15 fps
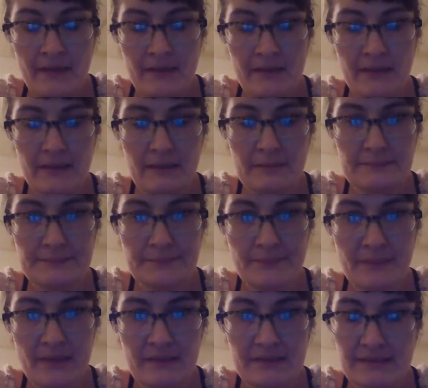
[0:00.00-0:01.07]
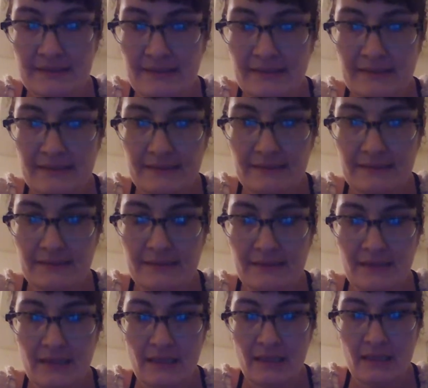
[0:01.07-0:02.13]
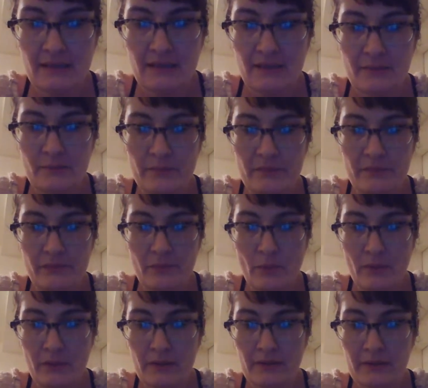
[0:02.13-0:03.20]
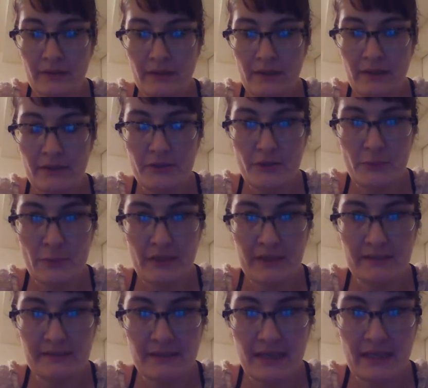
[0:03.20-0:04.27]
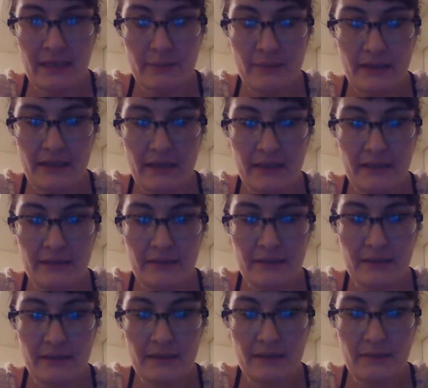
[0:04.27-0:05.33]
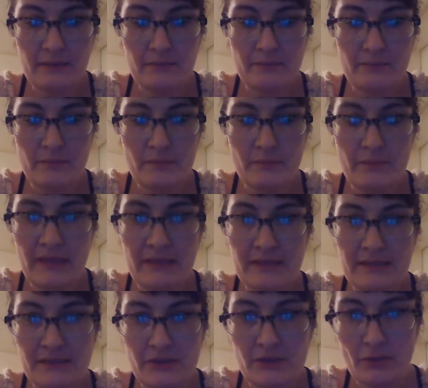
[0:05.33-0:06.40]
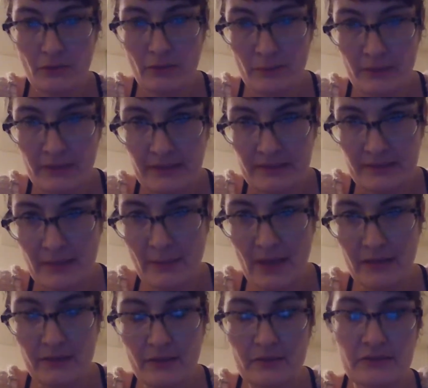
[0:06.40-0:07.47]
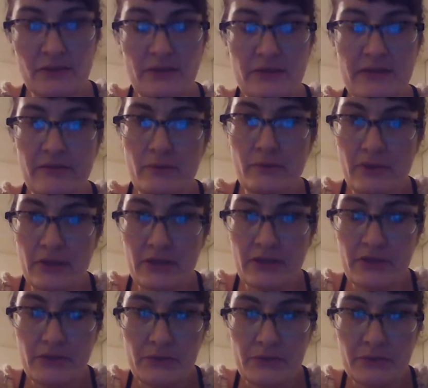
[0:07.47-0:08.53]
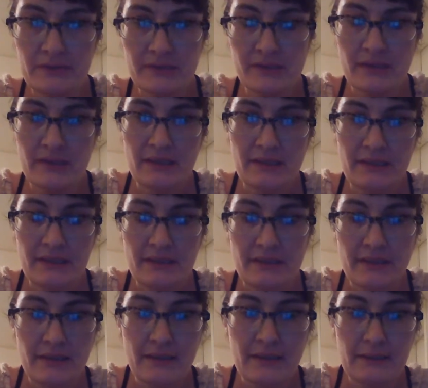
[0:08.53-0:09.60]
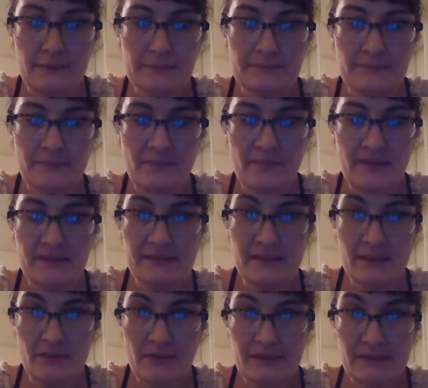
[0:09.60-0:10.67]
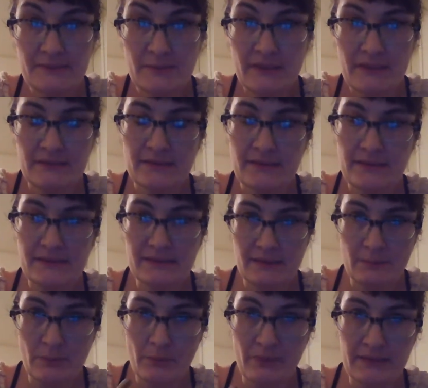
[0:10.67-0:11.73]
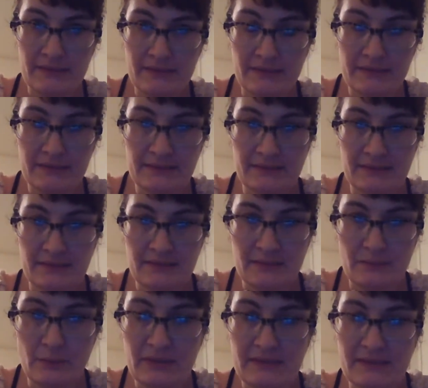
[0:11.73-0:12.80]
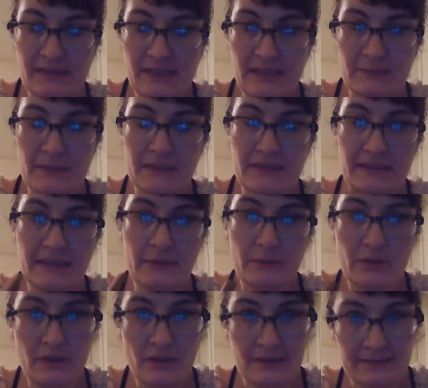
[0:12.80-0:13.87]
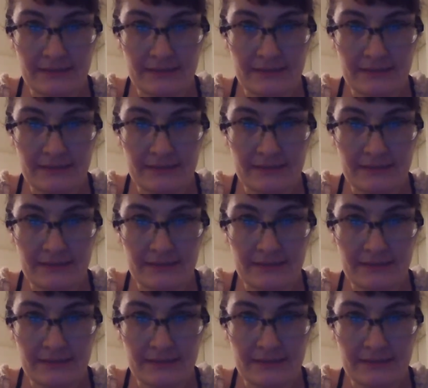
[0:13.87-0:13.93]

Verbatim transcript: um, diseases before uh, Europeans came and uh, made this into corporate tobacco. So you never want to use. Um, cigarettes because it, it's the poisonous it's a poisonous aspect and he will cause